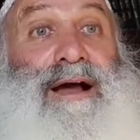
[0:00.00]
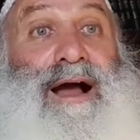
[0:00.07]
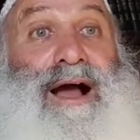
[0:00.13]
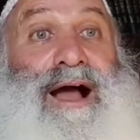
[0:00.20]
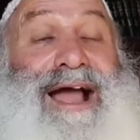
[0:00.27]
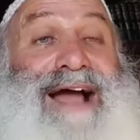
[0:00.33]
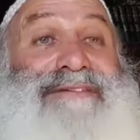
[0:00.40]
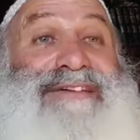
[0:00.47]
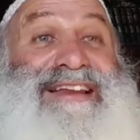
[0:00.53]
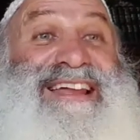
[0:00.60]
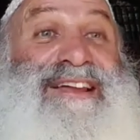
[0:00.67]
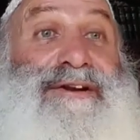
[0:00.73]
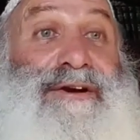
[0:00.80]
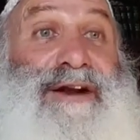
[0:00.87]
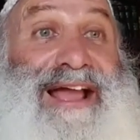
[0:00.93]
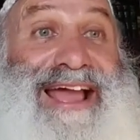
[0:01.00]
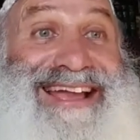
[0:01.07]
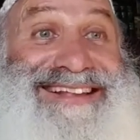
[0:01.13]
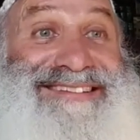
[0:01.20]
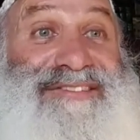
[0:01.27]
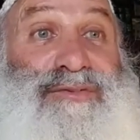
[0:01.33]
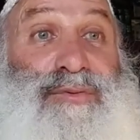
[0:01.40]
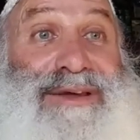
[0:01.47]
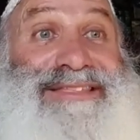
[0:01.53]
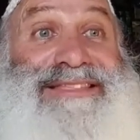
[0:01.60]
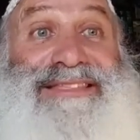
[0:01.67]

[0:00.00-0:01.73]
I have an inner angst with